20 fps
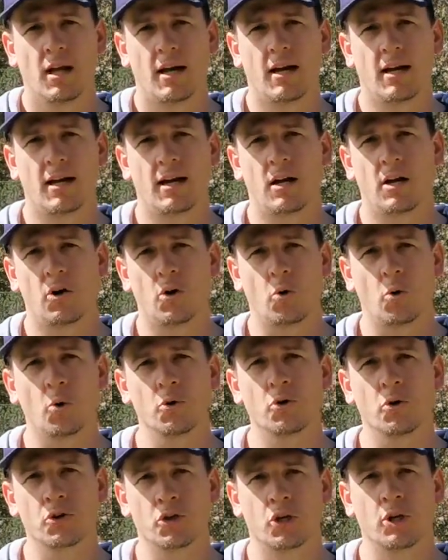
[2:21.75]

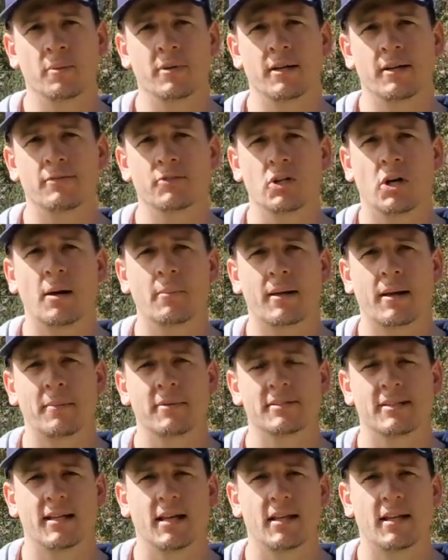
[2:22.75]
all your cumulative time
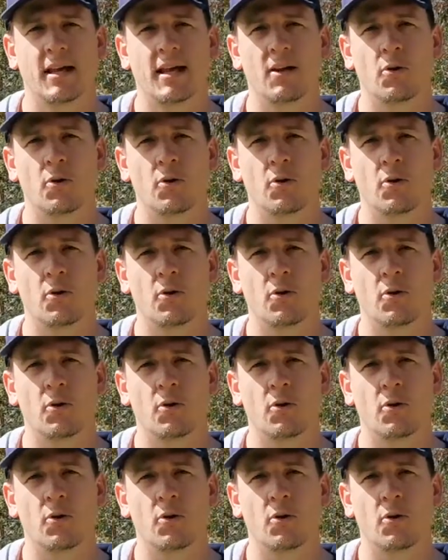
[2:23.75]
coming together